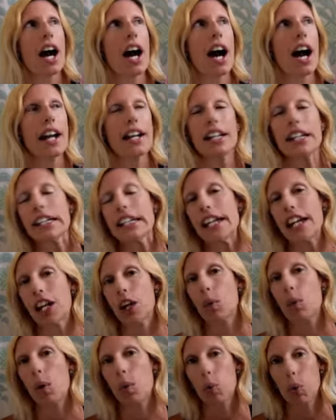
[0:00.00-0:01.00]
I didn't
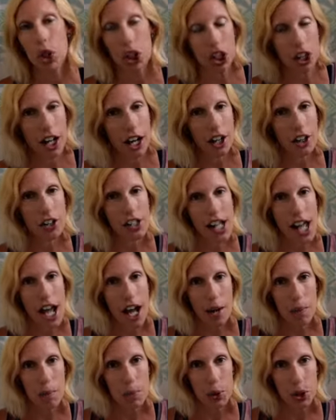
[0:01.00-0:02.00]
care what work I already
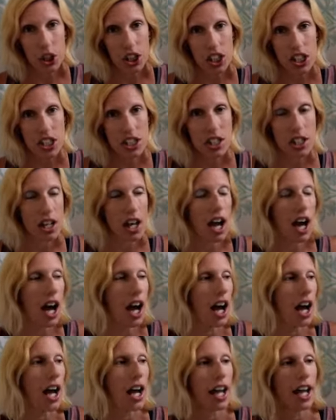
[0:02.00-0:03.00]
had booked.
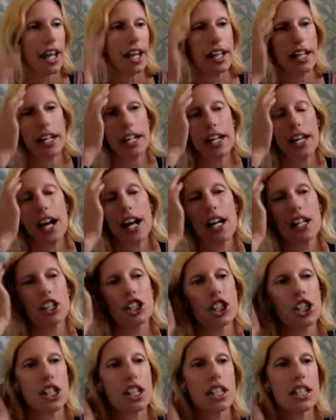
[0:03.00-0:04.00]
I
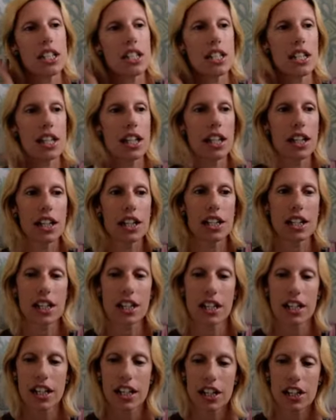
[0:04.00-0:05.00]
just
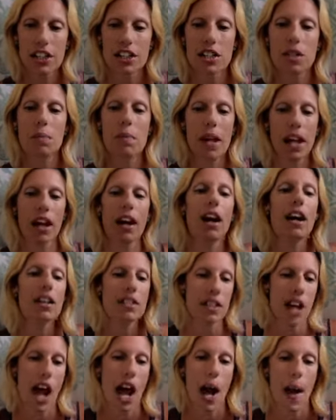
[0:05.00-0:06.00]
needed to make
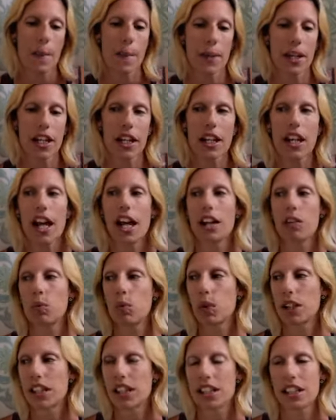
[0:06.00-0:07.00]
us happy, and
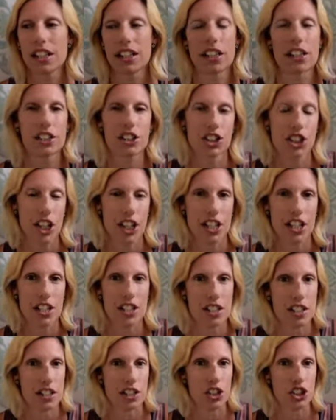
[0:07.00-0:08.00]
we needed to change the
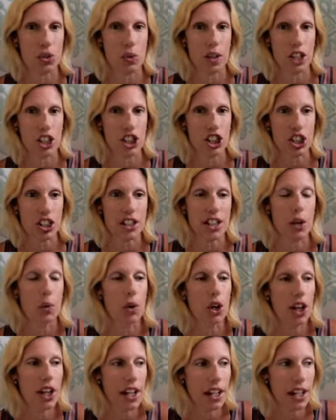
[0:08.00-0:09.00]
situation that
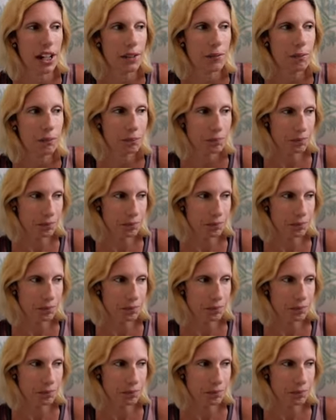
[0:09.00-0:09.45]
we're in.